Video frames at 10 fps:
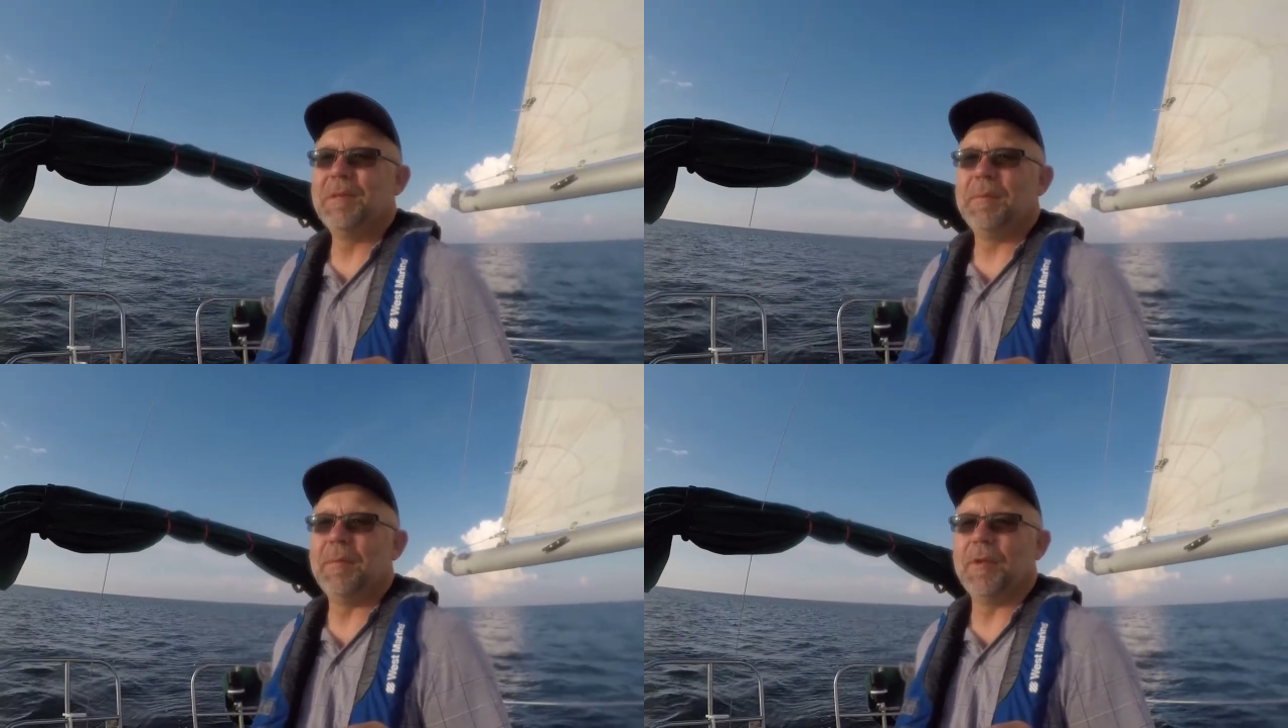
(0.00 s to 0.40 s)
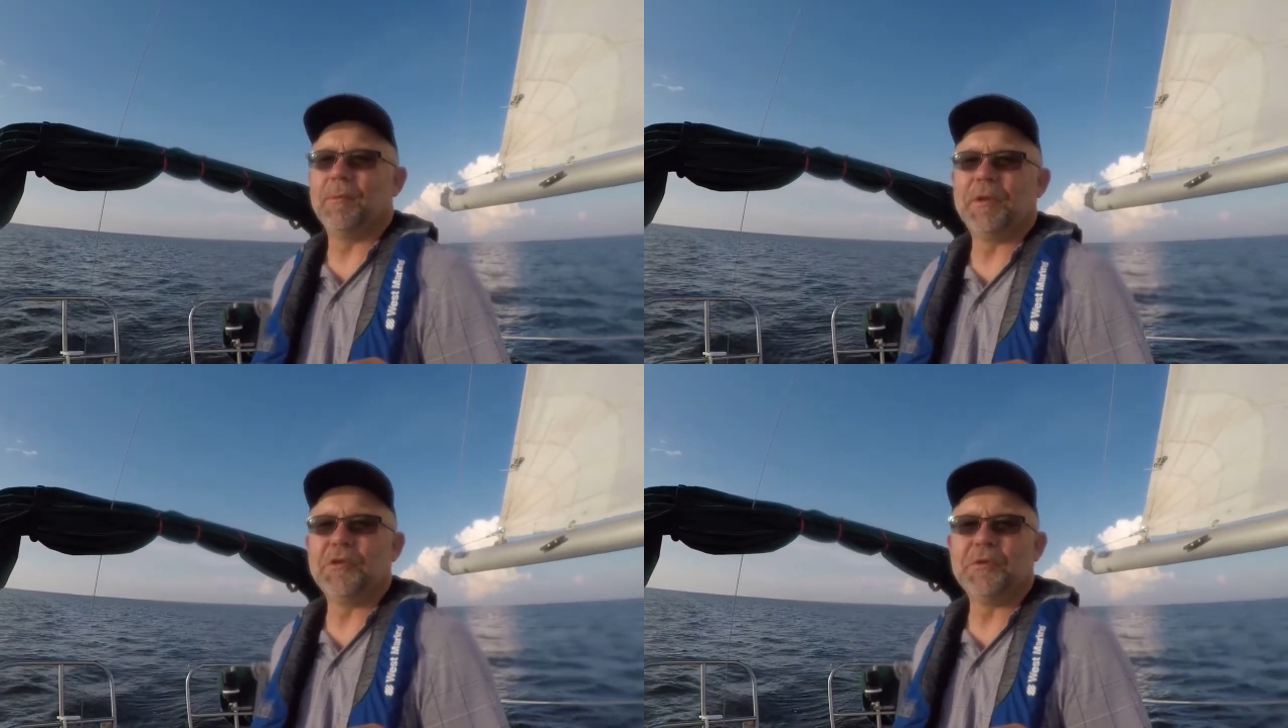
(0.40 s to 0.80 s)
maybe they'll
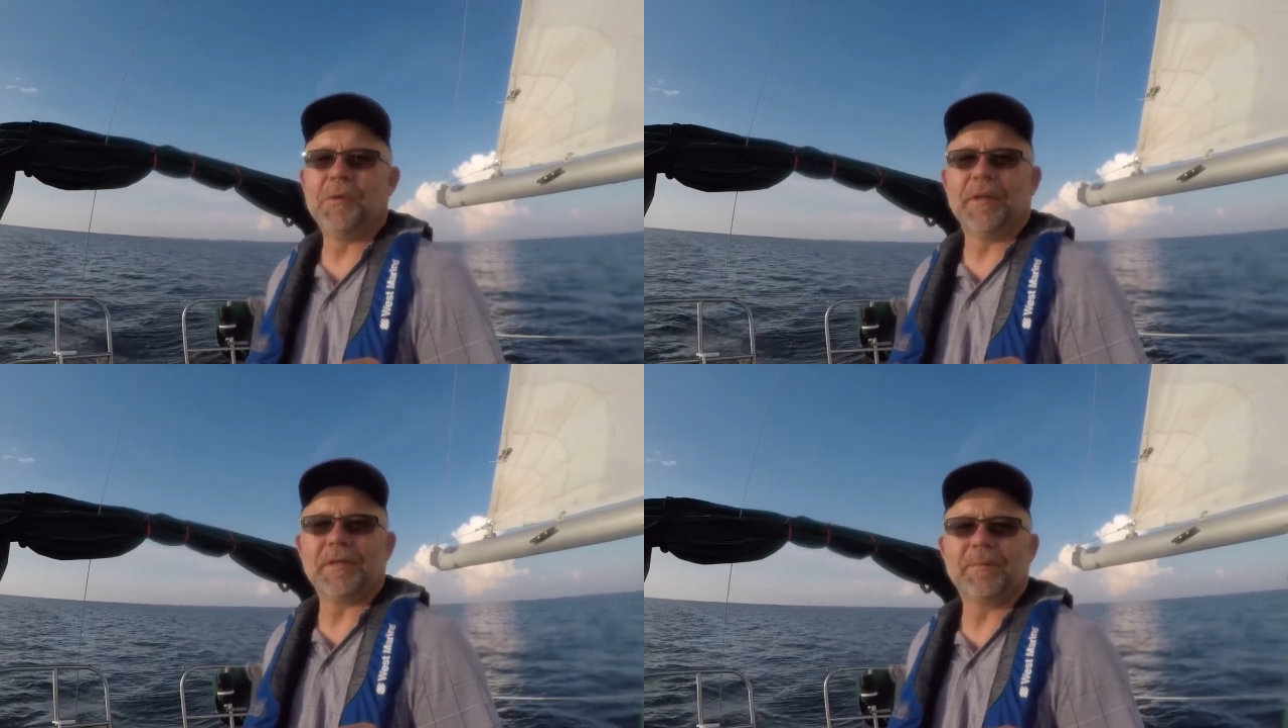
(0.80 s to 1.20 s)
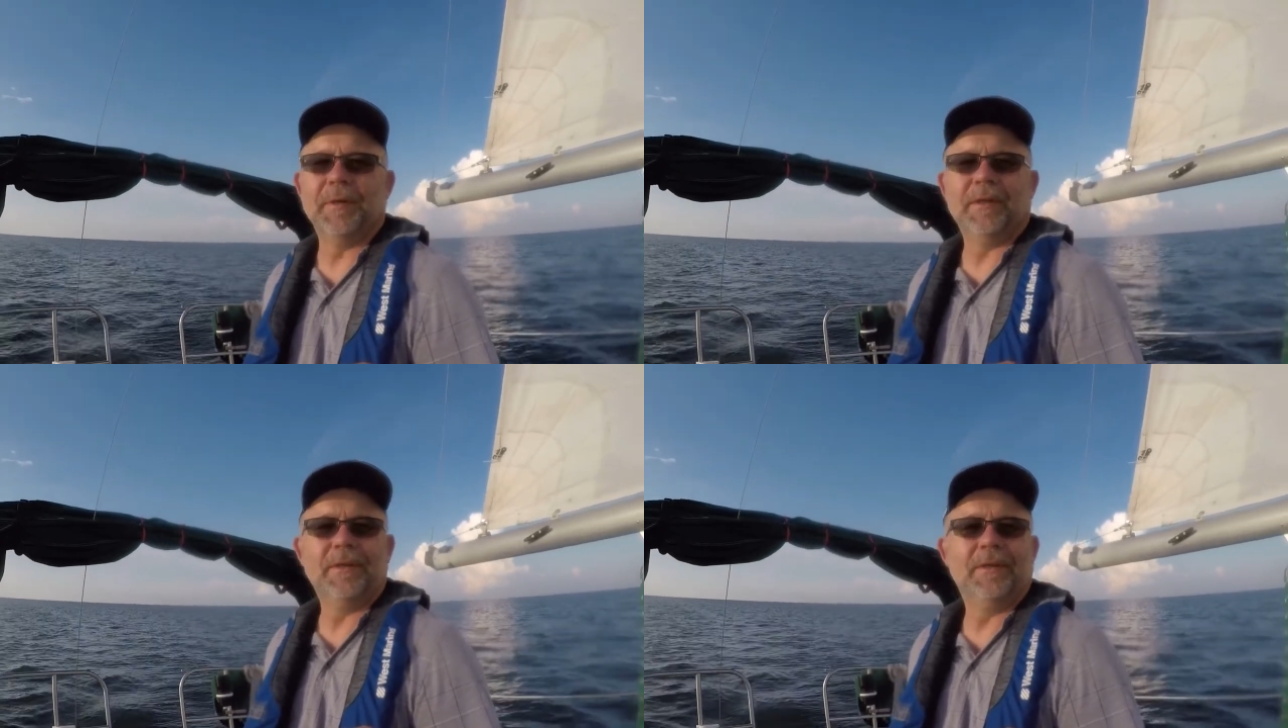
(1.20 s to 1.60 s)
rejoin us.
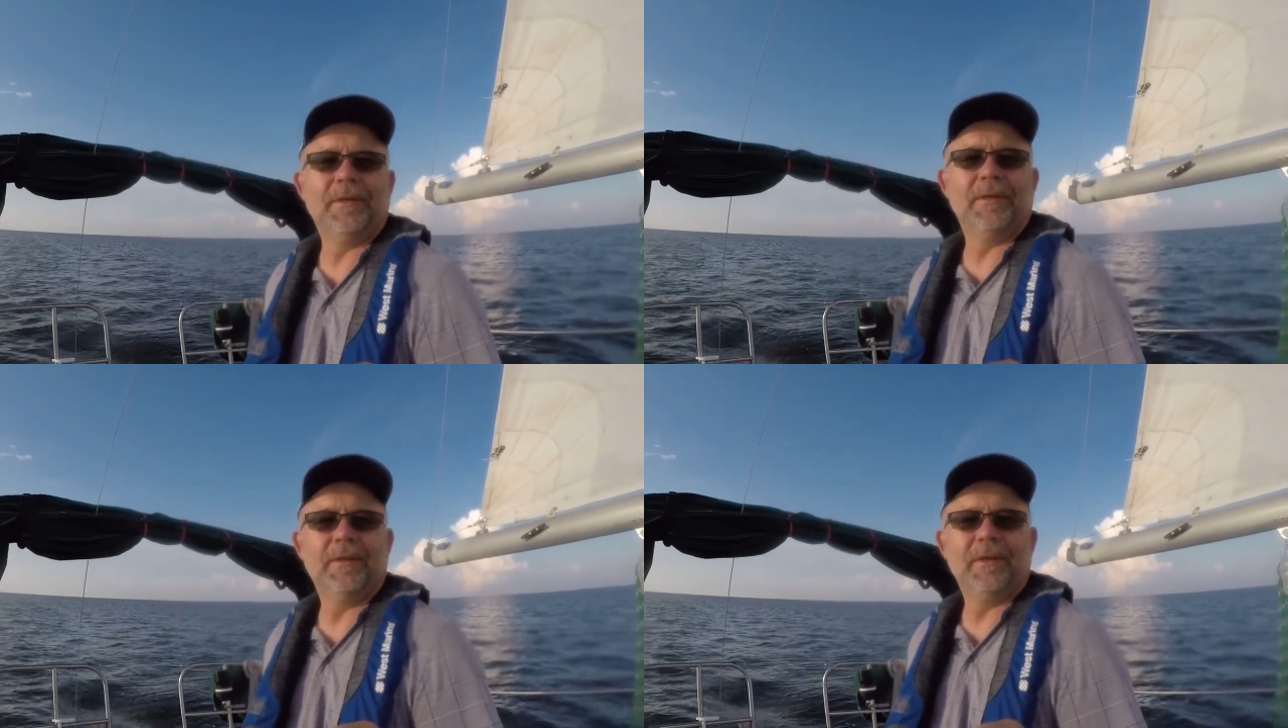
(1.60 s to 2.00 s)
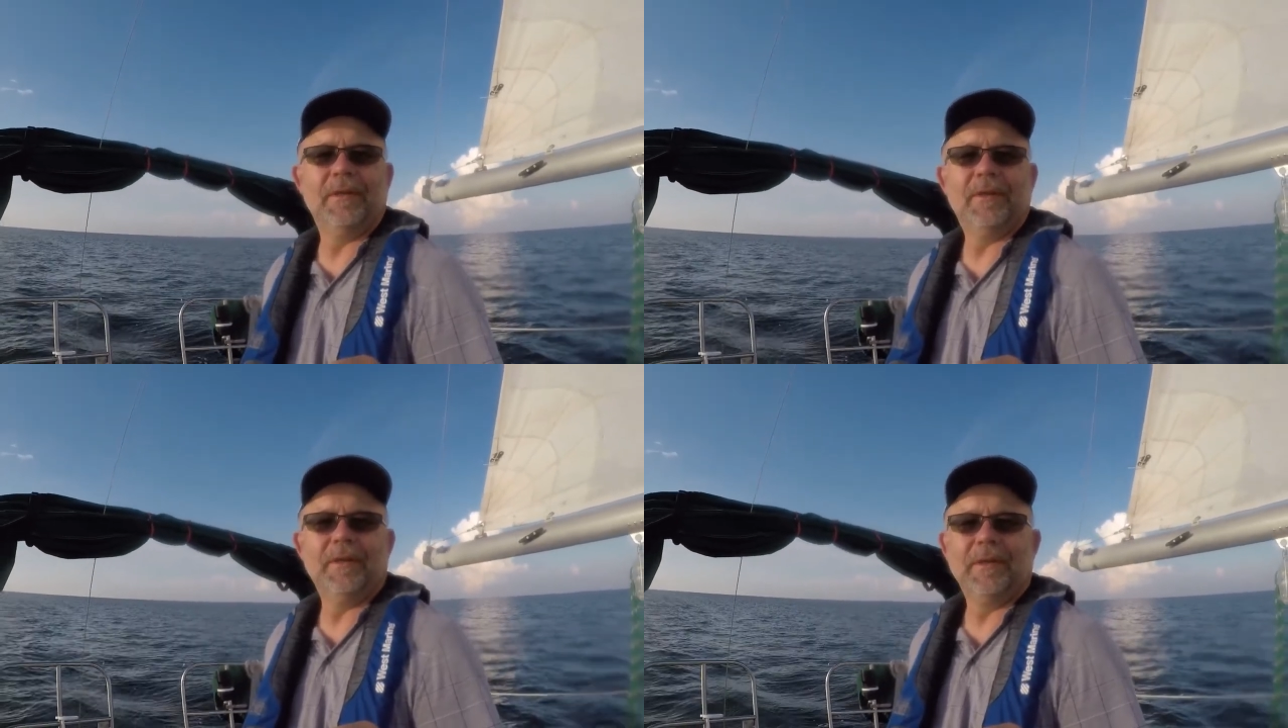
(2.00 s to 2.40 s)
But
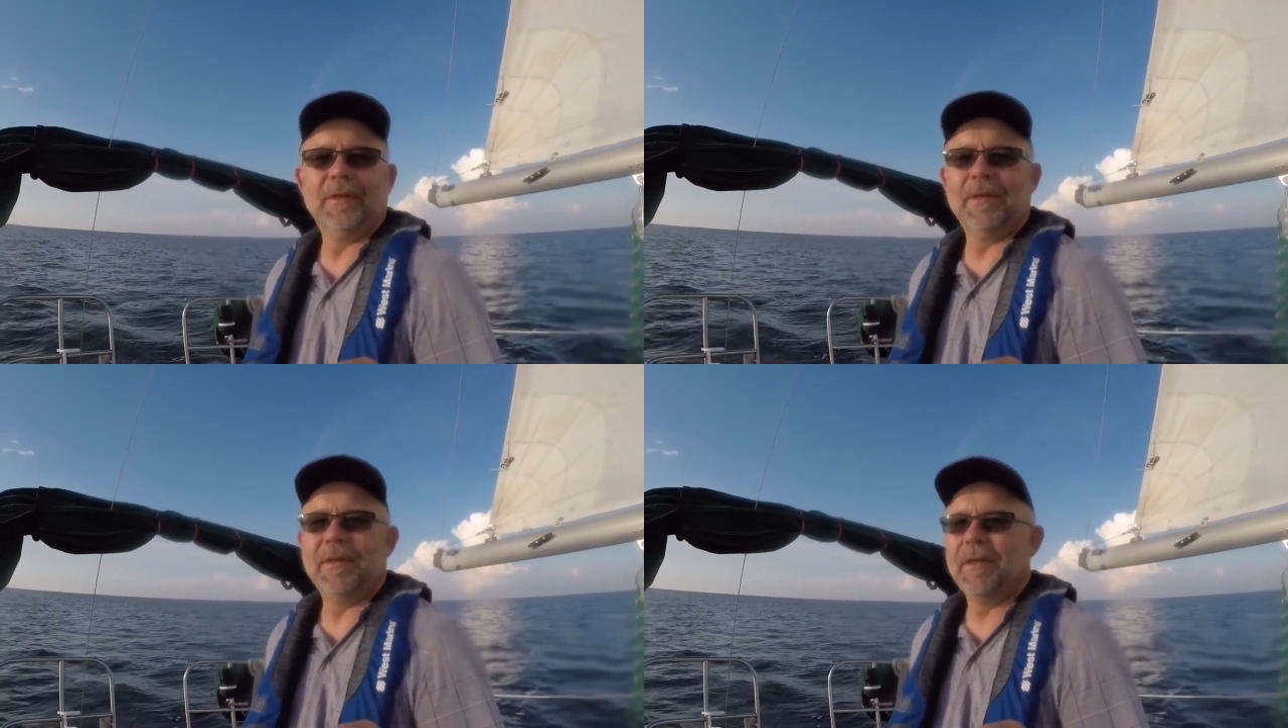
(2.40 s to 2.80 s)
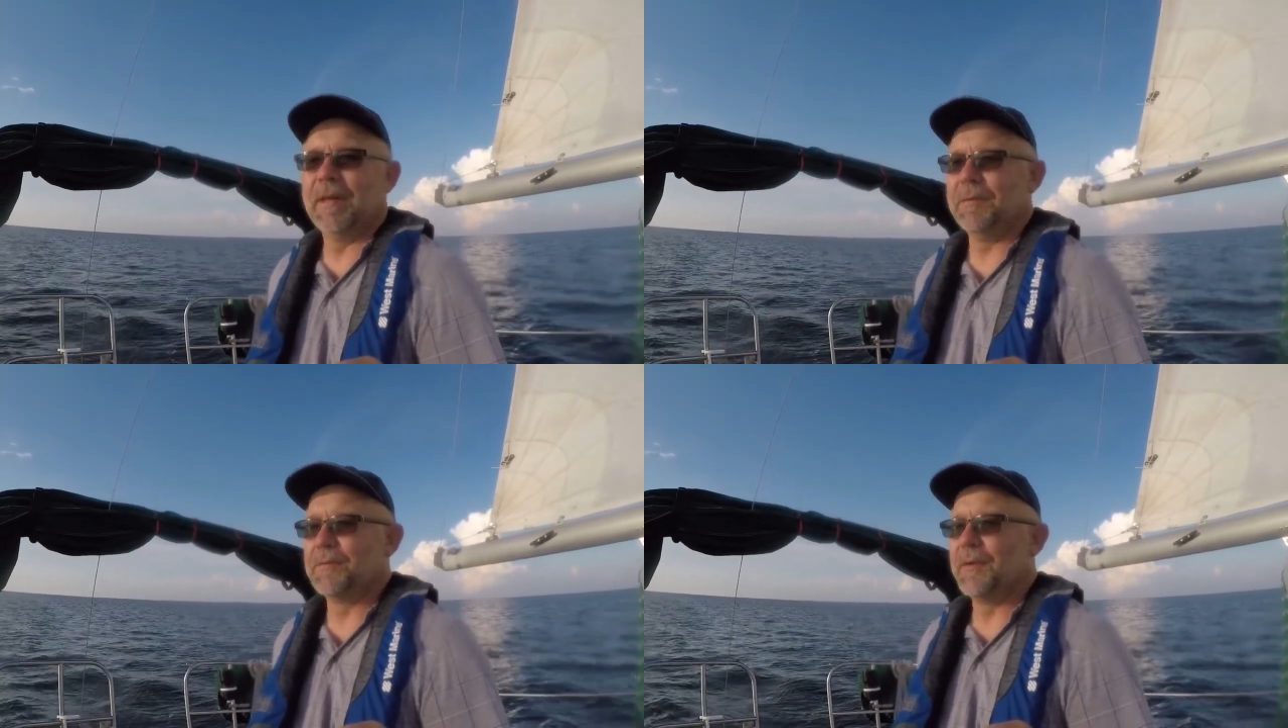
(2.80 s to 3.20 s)

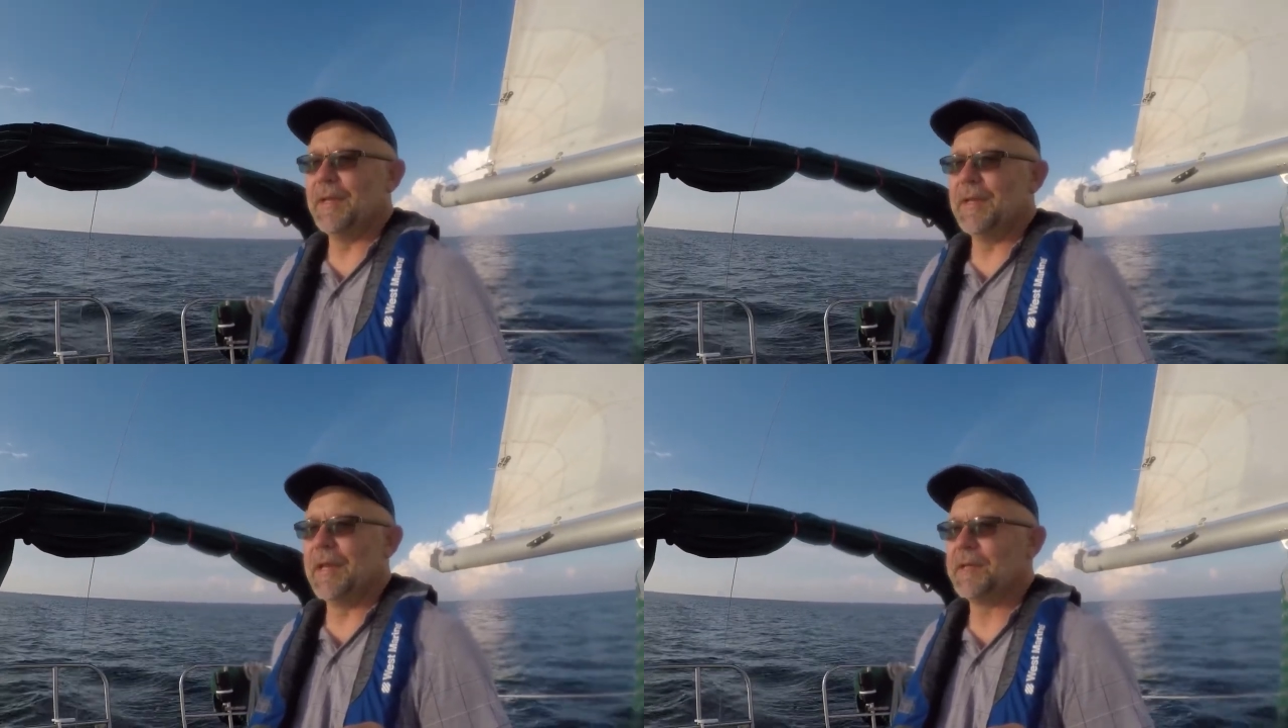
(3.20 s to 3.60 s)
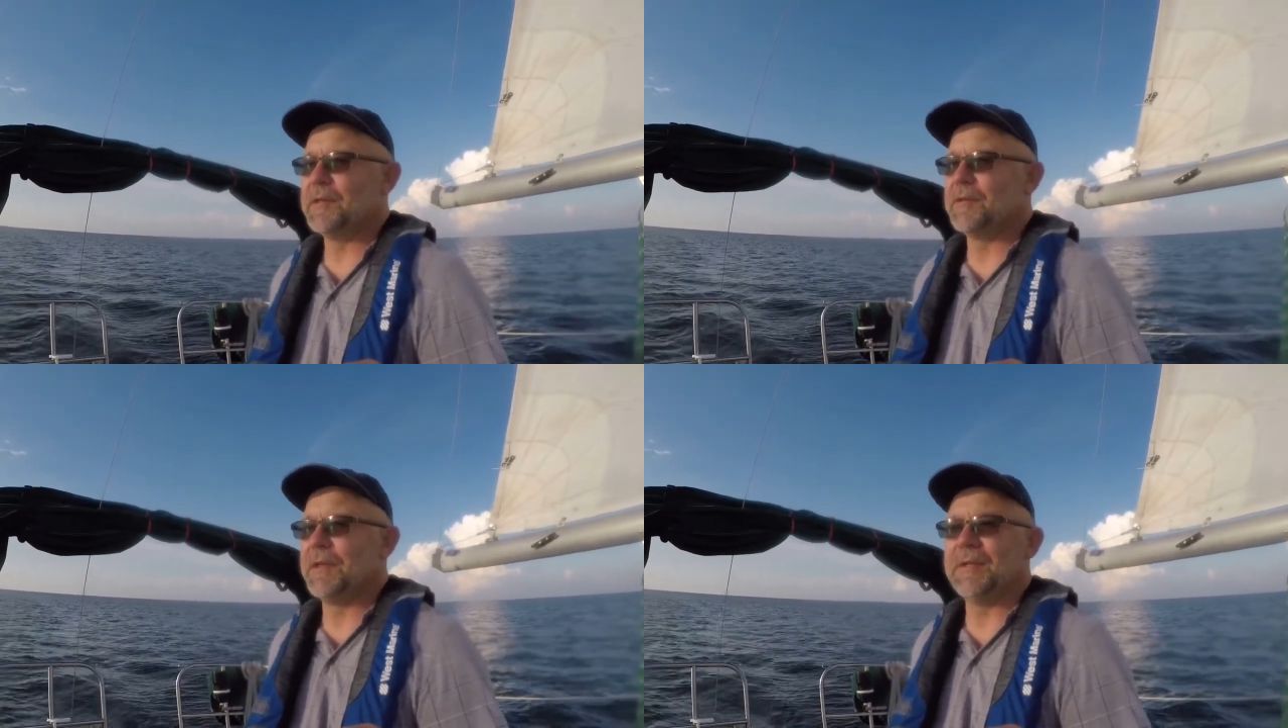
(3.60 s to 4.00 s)
that was really a nice
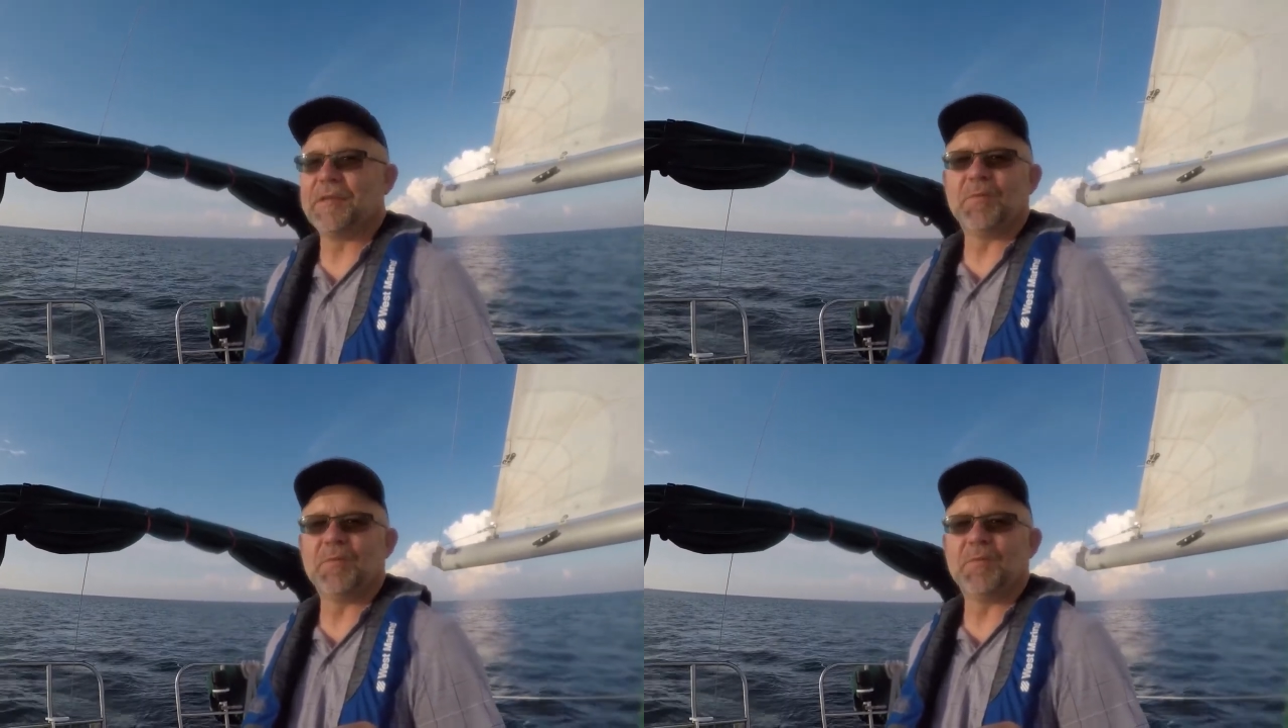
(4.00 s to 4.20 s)
treat this